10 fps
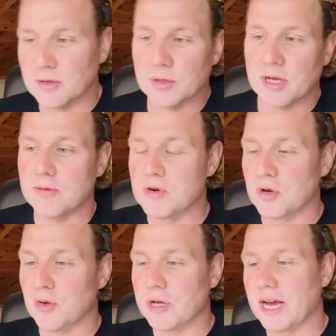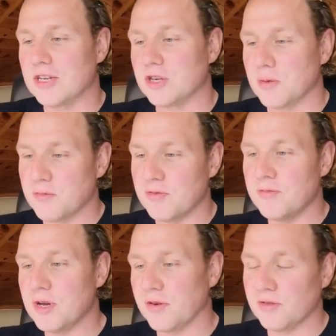So they would all catch up
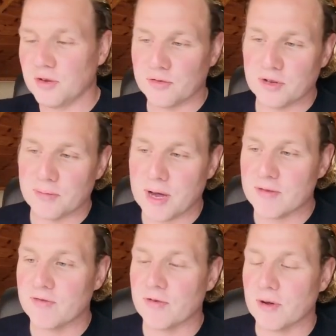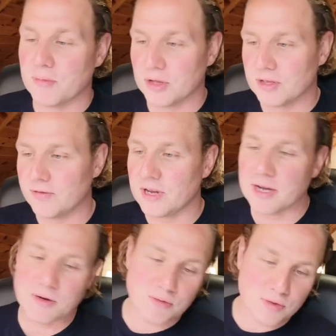with me after to the bat uh,
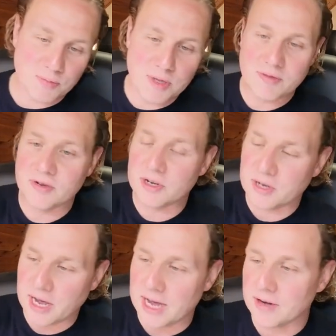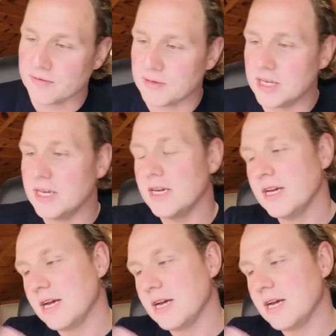butterfly, or would be even ahead of me.